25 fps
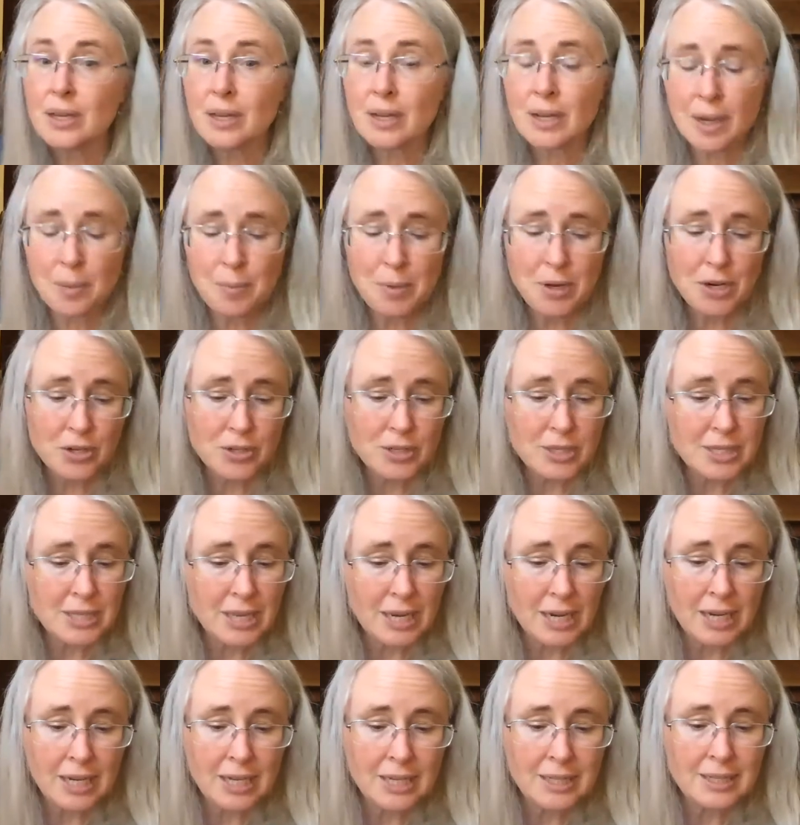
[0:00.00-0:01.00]
"Come here,
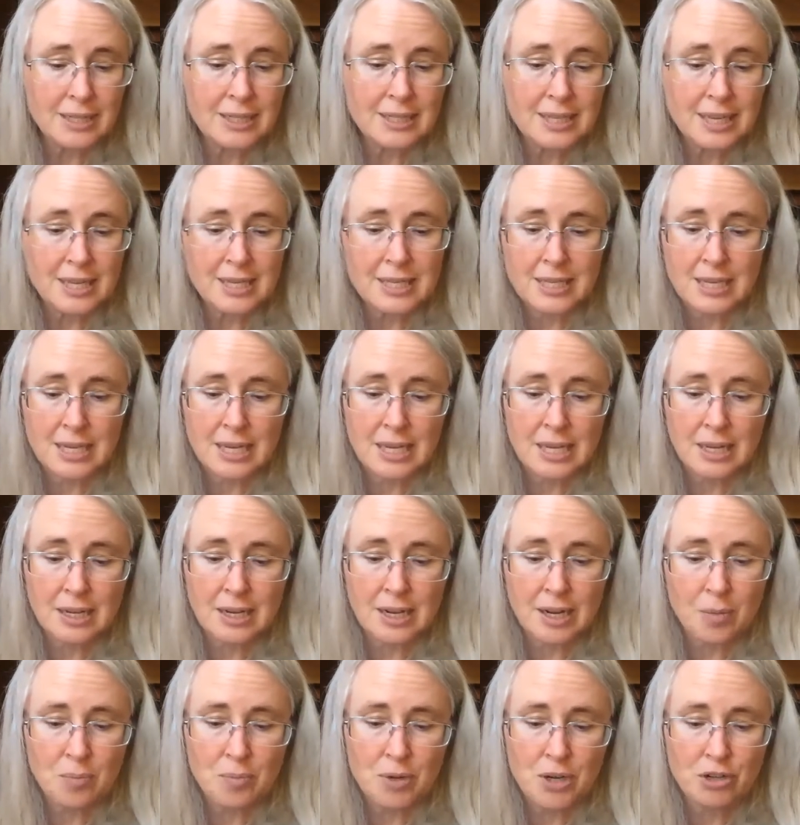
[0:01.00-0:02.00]
Sonny," says he.
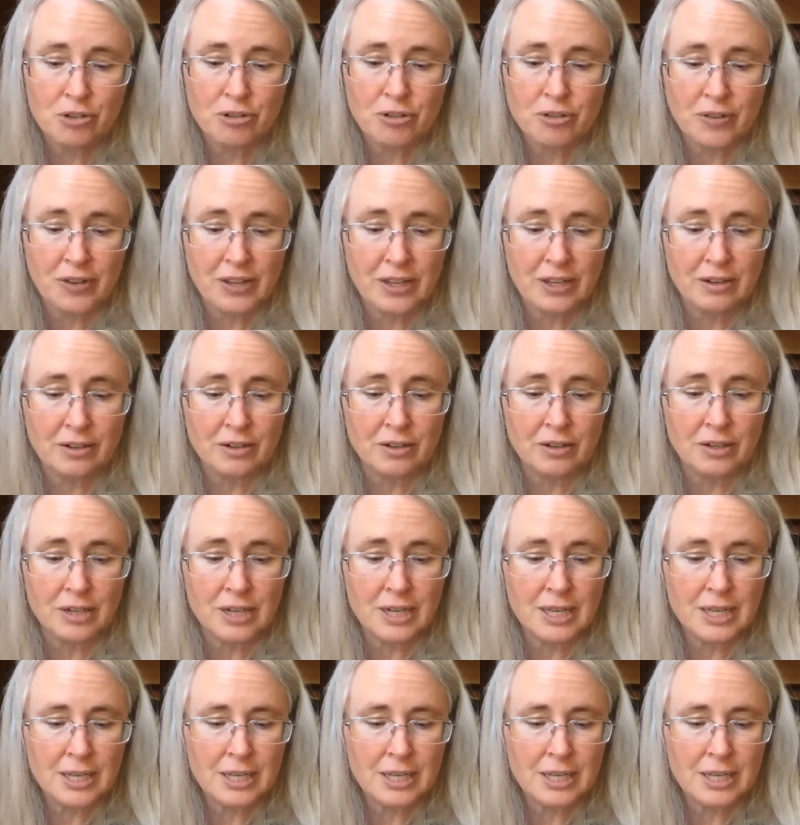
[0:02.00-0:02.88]
"Come nearer here."